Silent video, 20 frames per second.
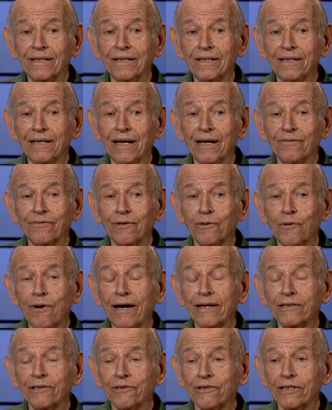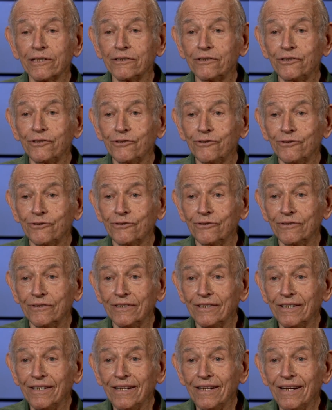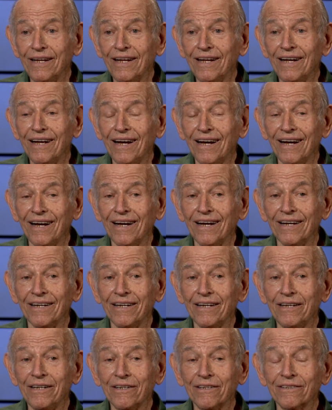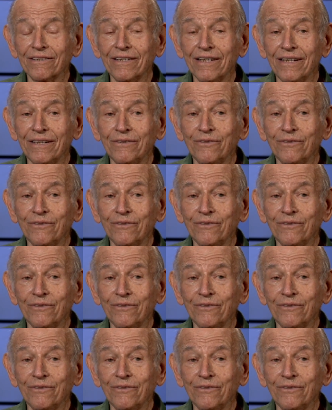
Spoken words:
you have the wandering Jew. Here they